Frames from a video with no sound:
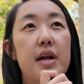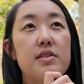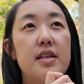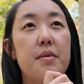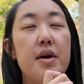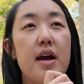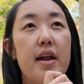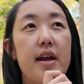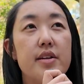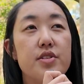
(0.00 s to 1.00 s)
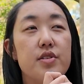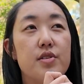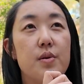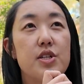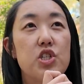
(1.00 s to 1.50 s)
But I was thinking about how to answer
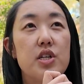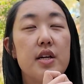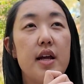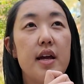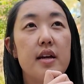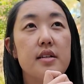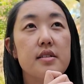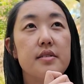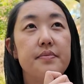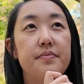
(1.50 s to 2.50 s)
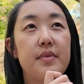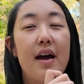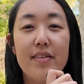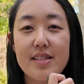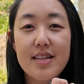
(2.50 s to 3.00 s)
this question, and
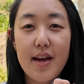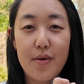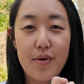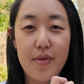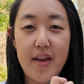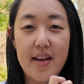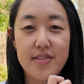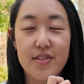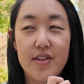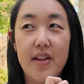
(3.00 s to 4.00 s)
obviously I don't know the answer.